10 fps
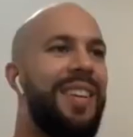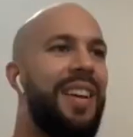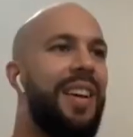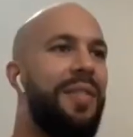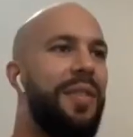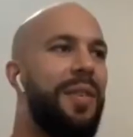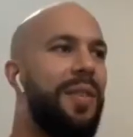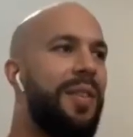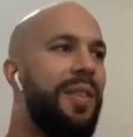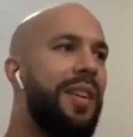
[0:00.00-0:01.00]
If
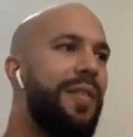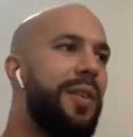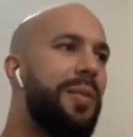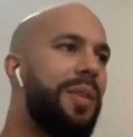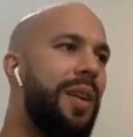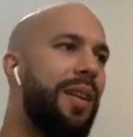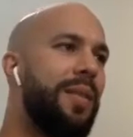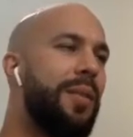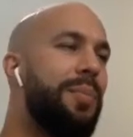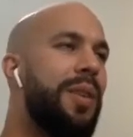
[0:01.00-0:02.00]
you could put
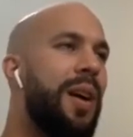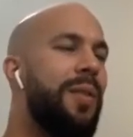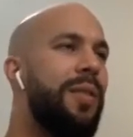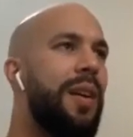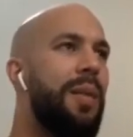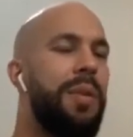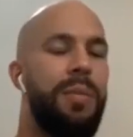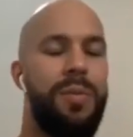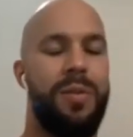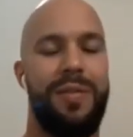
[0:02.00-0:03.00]
out a
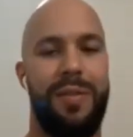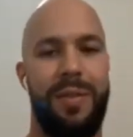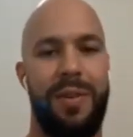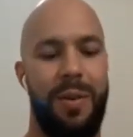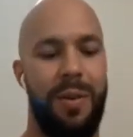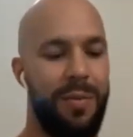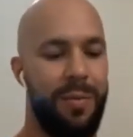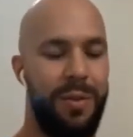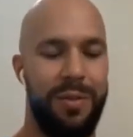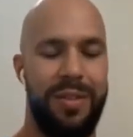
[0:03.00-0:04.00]
billboard for all the
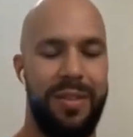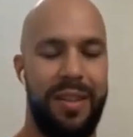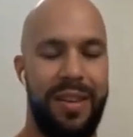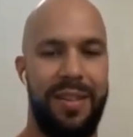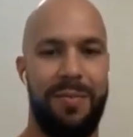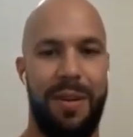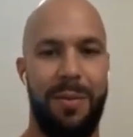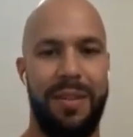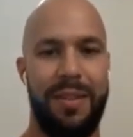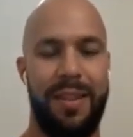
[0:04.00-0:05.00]
world to see, what
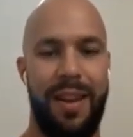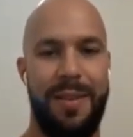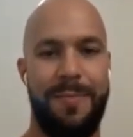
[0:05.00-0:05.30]
would it say?